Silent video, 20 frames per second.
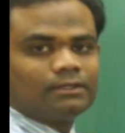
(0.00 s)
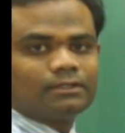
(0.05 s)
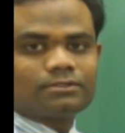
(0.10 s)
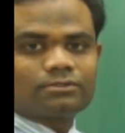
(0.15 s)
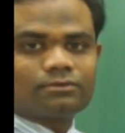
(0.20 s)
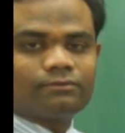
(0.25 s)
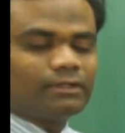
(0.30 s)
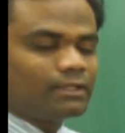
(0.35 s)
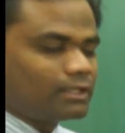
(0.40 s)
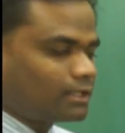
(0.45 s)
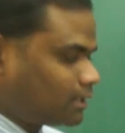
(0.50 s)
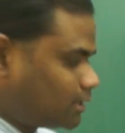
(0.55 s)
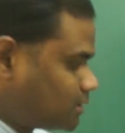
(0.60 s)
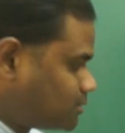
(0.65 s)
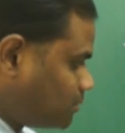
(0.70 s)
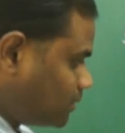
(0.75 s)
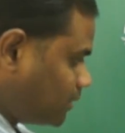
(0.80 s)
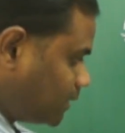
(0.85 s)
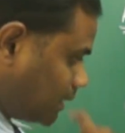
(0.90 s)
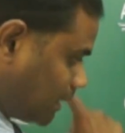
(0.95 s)
So when the
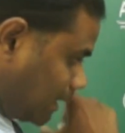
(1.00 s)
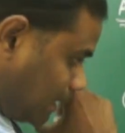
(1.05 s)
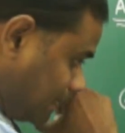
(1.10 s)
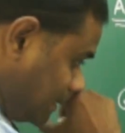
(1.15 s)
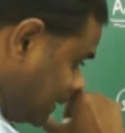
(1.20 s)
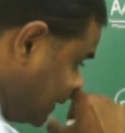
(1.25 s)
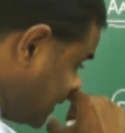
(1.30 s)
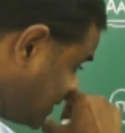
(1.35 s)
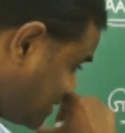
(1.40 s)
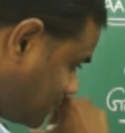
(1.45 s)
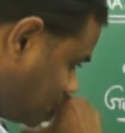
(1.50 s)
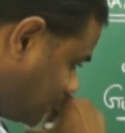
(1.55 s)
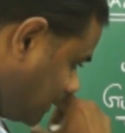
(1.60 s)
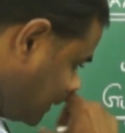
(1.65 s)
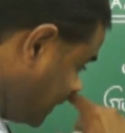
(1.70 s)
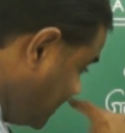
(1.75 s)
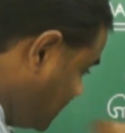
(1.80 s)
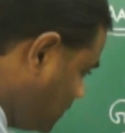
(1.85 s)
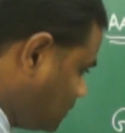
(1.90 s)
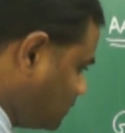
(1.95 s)
corresponding angles are
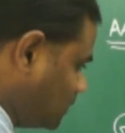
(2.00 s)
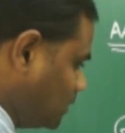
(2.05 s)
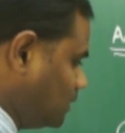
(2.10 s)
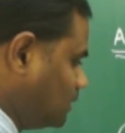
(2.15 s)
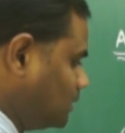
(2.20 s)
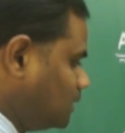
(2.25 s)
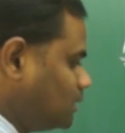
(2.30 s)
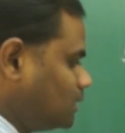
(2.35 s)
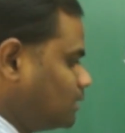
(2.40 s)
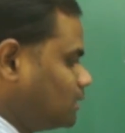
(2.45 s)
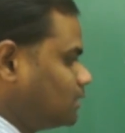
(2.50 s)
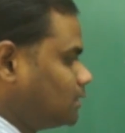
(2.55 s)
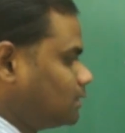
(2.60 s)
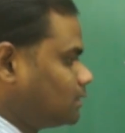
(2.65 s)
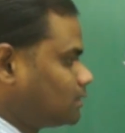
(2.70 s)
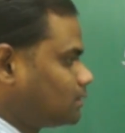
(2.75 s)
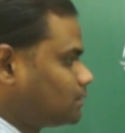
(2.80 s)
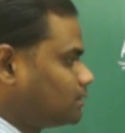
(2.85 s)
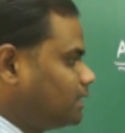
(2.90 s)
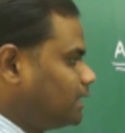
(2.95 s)
equal,
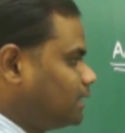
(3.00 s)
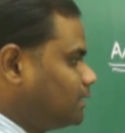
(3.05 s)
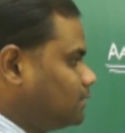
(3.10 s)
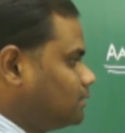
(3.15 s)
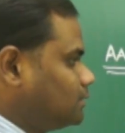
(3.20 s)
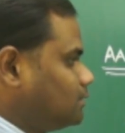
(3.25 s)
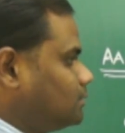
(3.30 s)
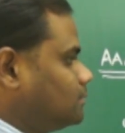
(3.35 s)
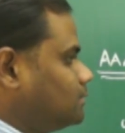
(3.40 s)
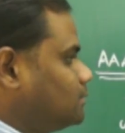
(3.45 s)
then